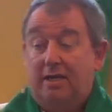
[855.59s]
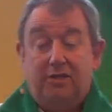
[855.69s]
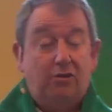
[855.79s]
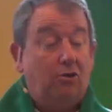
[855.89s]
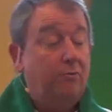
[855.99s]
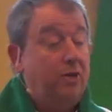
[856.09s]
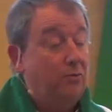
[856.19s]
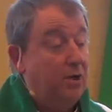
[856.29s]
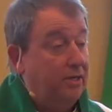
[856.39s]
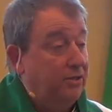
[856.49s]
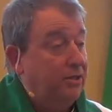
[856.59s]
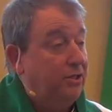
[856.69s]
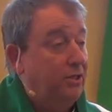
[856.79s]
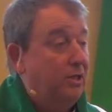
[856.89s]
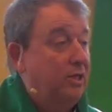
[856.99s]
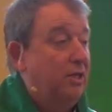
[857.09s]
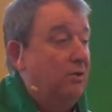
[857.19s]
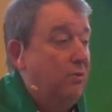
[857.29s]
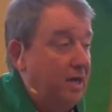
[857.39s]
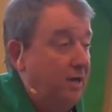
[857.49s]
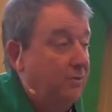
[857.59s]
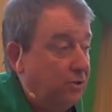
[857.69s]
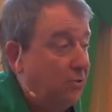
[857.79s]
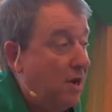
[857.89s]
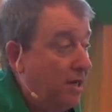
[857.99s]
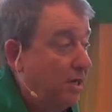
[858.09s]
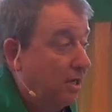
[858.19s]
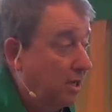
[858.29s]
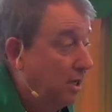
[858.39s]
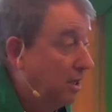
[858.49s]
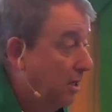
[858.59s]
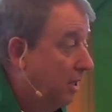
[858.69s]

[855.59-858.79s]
told me once when he was quite ill,